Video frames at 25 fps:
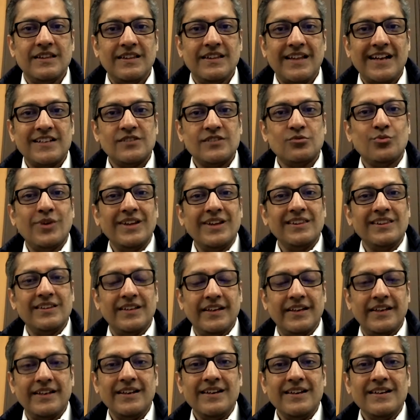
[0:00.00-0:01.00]
That's one
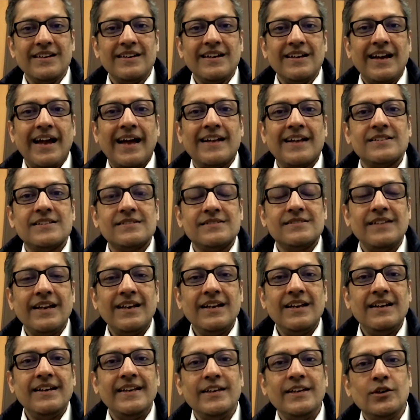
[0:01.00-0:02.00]
thing. And
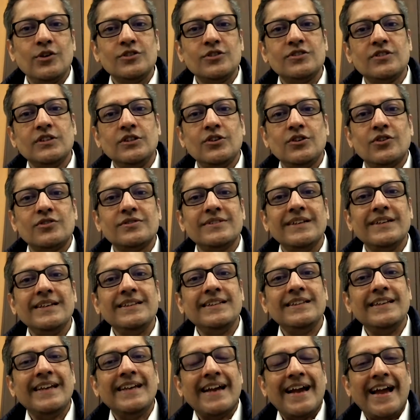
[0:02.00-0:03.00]
secondly, you're
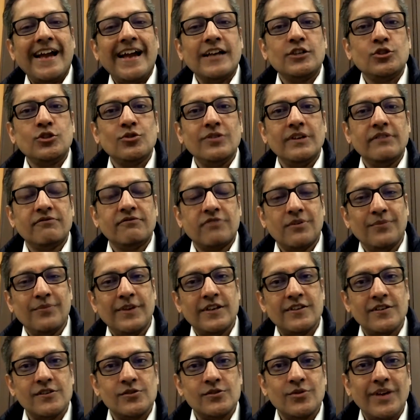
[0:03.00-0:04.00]
seeing the actual
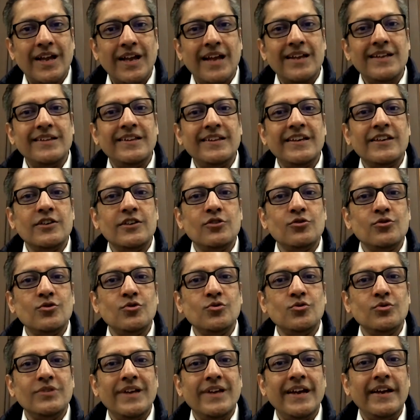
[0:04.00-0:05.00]
information. So anything you
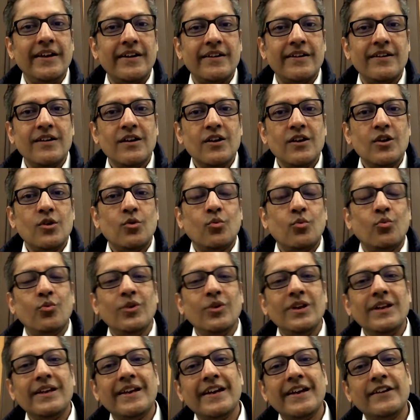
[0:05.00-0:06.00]
do there
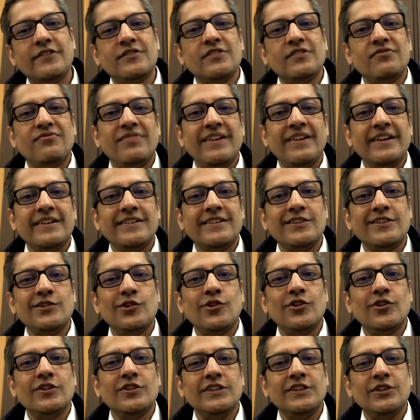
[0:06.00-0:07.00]
will get reflected
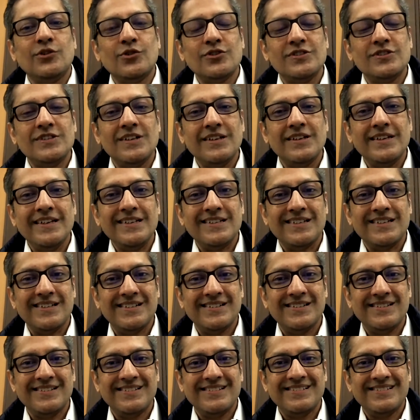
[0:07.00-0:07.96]
on the original data.